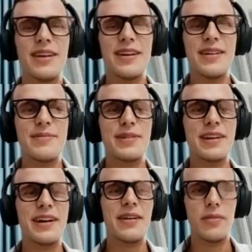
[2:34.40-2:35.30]
but
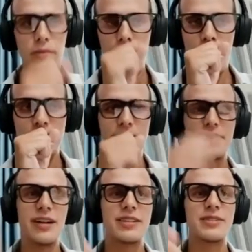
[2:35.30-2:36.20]
I'll
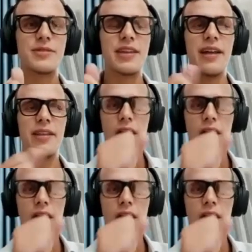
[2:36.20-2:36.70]
start with that.